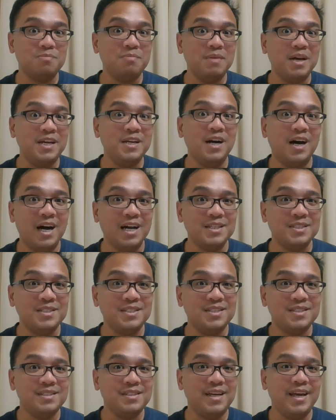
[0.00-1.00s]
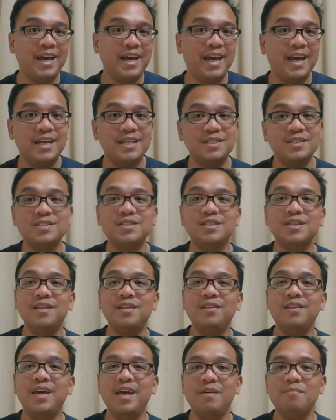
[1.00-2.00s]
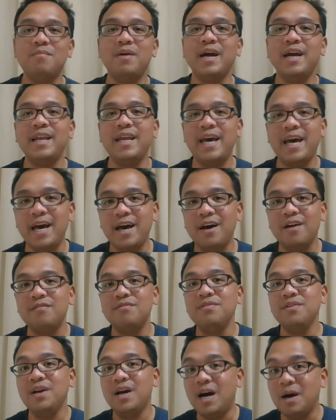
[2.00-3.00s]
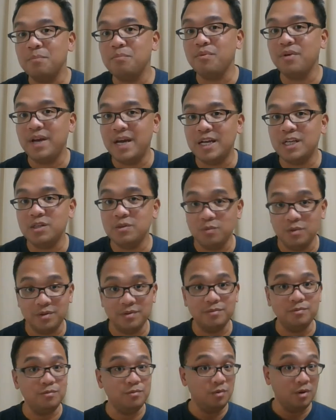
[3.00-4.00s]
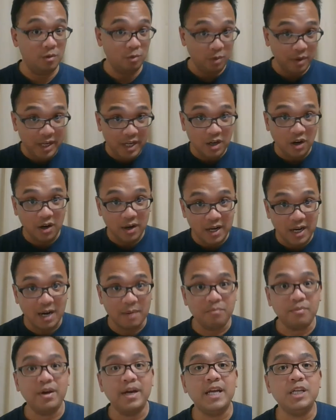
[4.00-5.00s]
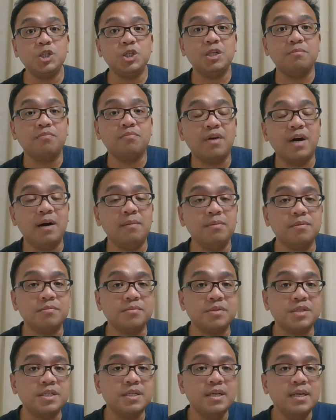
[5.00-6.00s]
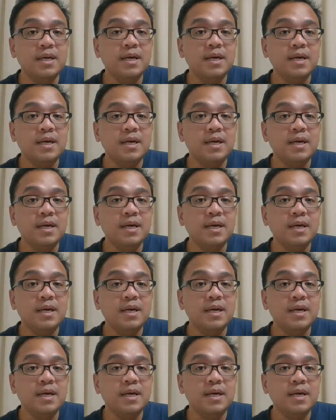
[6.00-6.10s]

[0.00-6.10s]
may not, and they might have what we call comprehension problems,